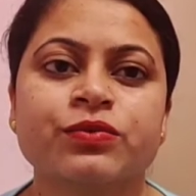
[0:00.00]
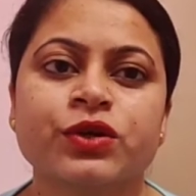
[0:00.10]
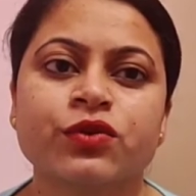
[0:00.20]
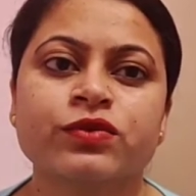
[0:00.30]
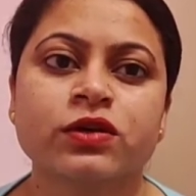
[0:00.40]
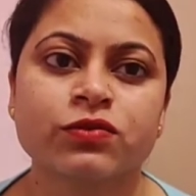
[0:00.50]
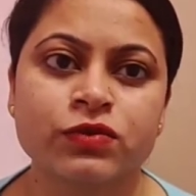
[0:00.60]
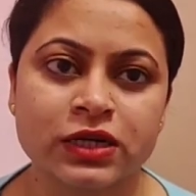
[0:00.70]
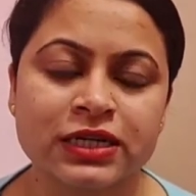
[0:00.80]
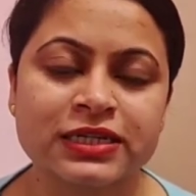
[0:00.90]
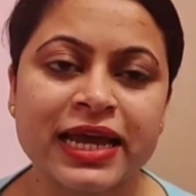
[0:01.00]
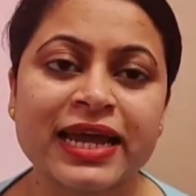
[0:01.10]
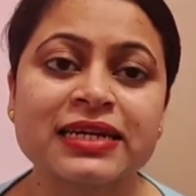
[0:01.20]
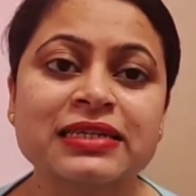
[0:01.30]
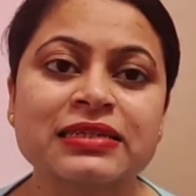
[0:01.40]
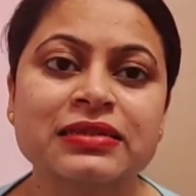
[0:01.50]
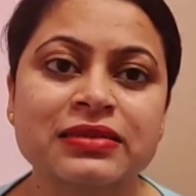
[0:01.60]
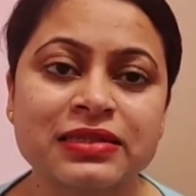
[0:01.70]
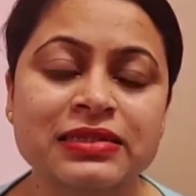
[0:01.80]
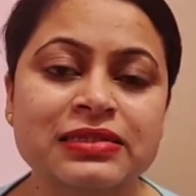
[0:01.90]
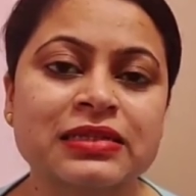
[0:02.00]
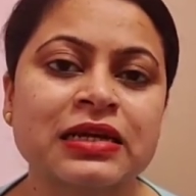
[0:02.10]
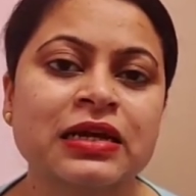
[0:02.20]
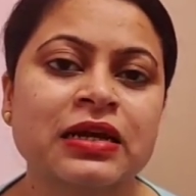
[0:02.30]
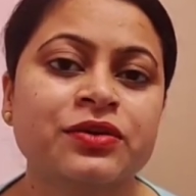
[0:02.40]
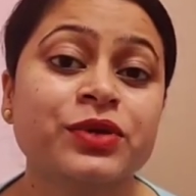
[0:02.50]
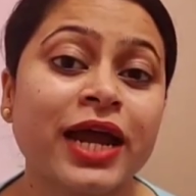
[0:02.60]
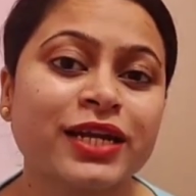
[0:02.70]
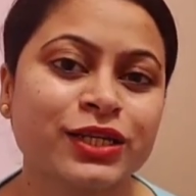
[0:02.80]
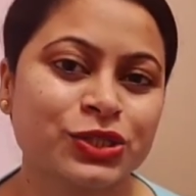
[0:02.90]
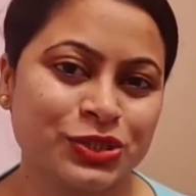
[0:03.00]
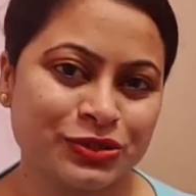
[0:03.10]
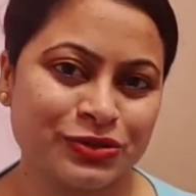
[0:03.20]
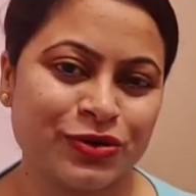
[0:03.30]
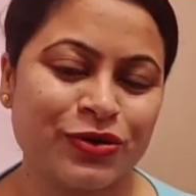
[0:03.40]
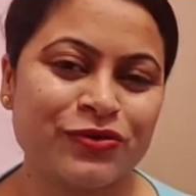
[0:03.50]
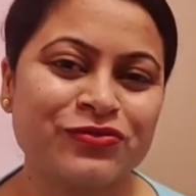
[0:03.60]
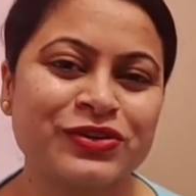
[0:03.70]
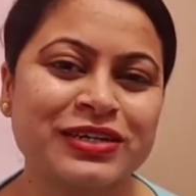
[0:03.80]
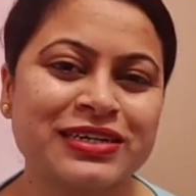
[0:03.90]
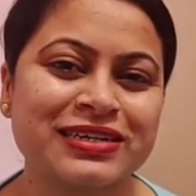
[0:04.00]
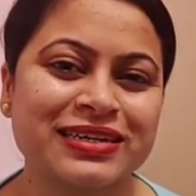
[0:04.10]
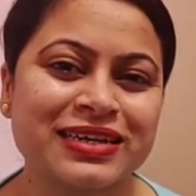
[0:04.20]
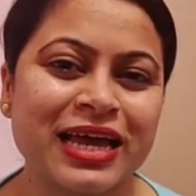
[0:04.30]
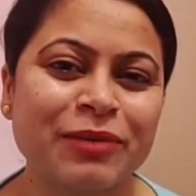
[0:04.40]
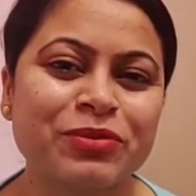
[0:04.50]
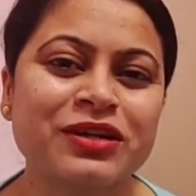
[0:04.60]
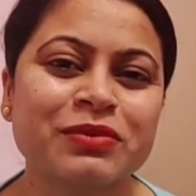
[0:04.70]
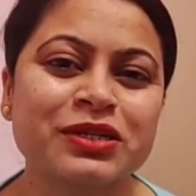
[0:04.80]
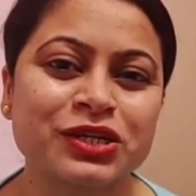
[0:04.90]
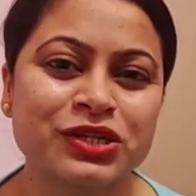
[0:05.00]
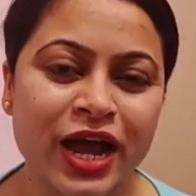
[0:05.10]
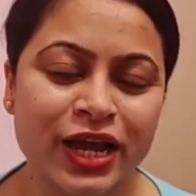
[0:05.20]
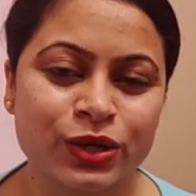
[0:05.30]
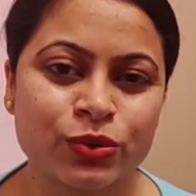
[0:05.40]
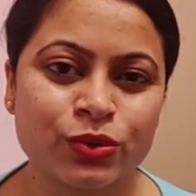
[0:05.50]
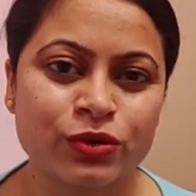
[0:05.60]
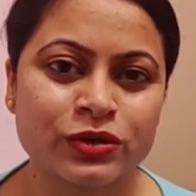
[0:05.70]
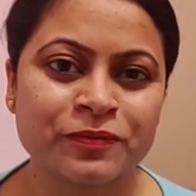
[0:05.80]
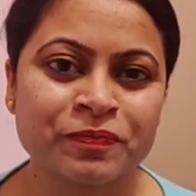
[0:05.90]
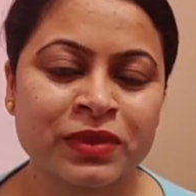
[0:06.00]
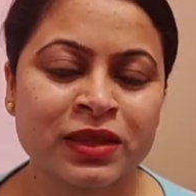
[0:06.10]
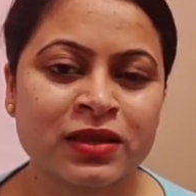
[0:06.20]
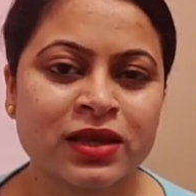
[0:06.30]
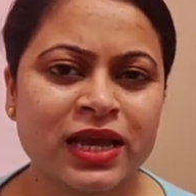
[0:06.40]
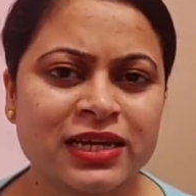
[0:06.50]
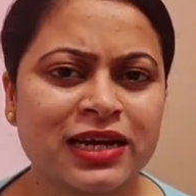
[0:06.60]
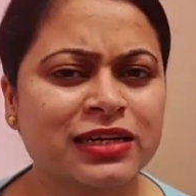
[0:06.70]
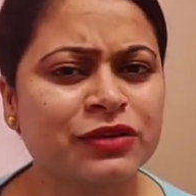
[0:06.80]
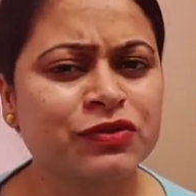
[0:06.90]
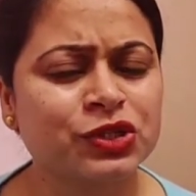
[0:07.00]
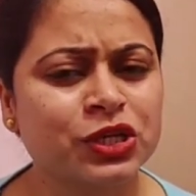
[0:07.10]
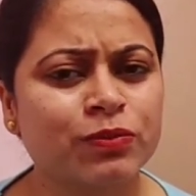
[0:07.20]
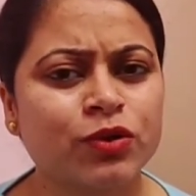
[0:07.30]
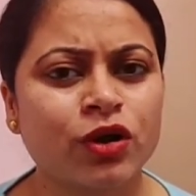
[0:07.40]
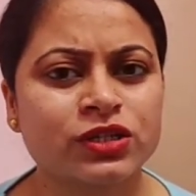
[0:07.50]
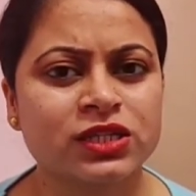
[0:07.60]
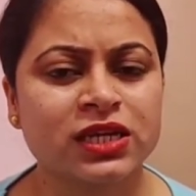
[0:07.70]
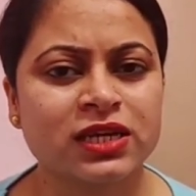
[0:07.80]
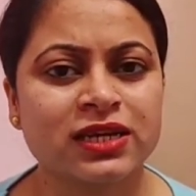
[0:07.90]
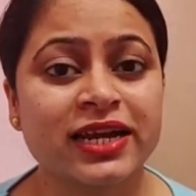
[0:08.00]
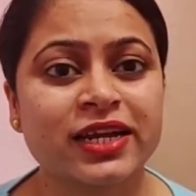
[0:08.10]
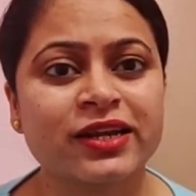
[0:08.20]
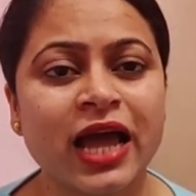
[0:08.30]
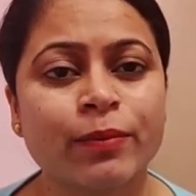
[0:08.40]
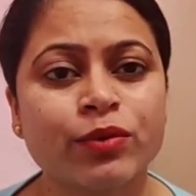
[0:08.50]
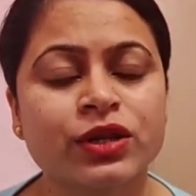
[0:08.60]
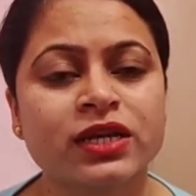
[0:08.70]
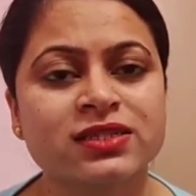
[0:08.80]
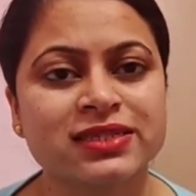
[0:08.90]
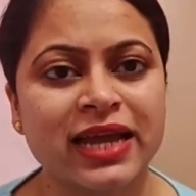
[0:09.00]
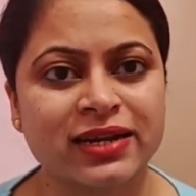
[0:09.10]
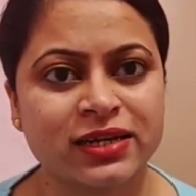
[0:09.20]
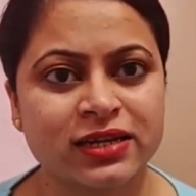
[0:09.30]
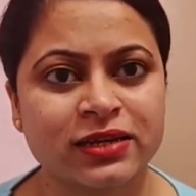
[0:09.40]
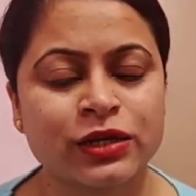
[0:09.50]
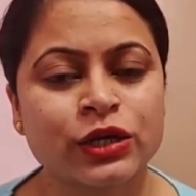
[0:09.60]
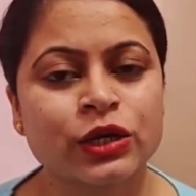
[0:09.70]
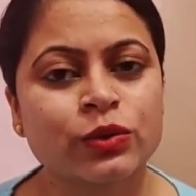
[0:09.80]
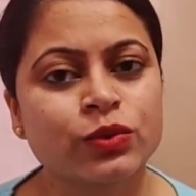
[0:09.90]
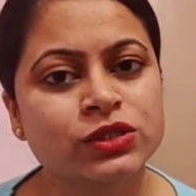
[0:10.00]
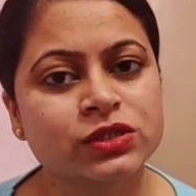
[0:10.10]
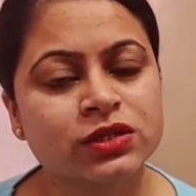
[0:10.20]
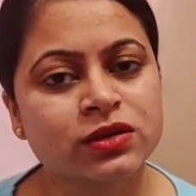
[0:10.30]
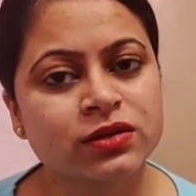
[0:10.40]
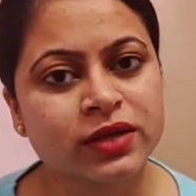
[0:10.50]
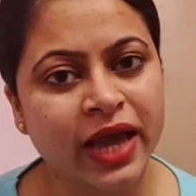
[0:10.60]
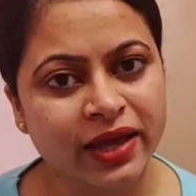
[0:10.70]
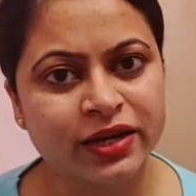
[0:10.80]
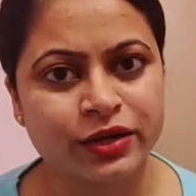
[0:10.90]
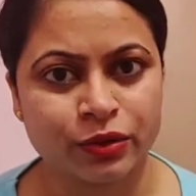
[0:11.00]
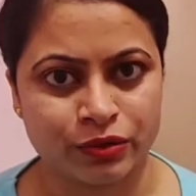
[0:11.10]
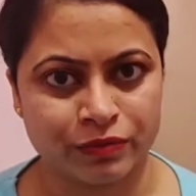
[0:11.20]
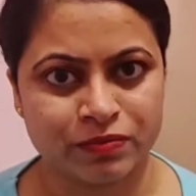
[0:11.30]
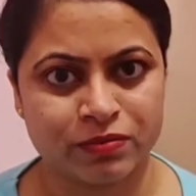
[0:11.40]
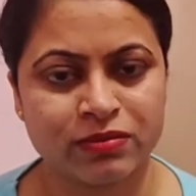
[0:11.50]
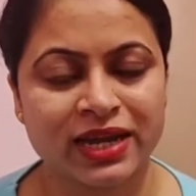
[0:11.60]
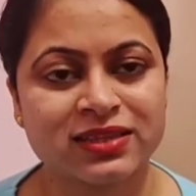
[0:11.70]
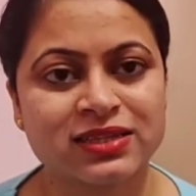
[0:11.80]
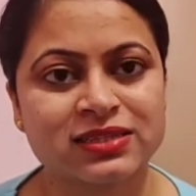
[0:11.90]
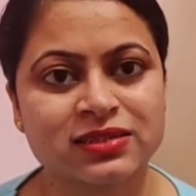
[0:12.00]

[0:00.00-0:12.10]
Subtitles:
of the World. And this tradition of epigrammatic dialogue and artificial plotting and elaborate setting was carried on by this